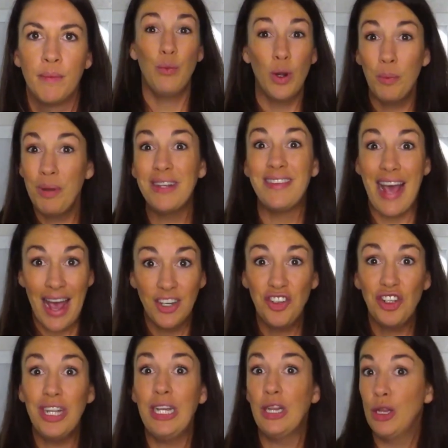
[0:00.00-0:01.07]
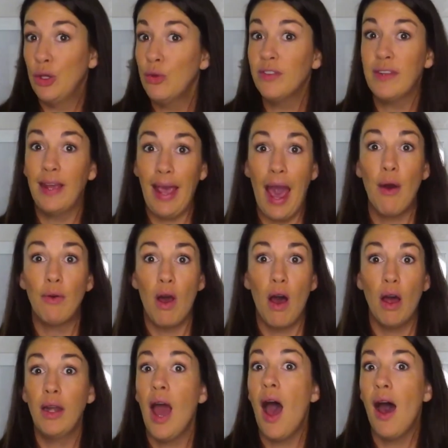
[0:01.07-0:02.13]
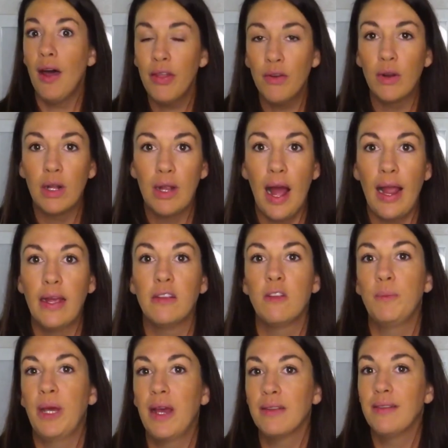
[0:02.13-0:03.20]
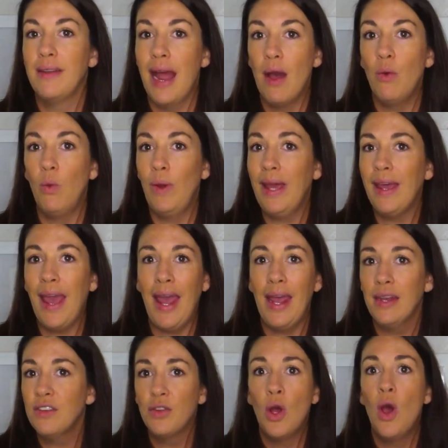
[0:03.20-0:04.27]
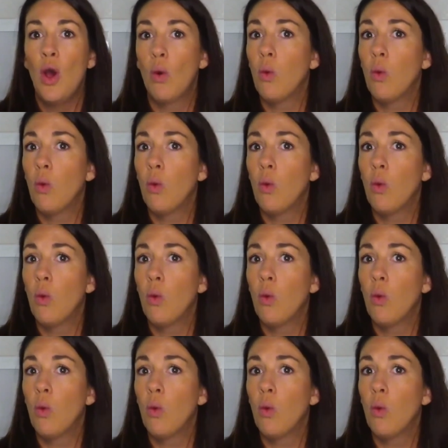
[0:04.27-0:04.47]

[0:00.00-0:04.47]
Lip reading: And we're potentially losing out on other clients because now we can't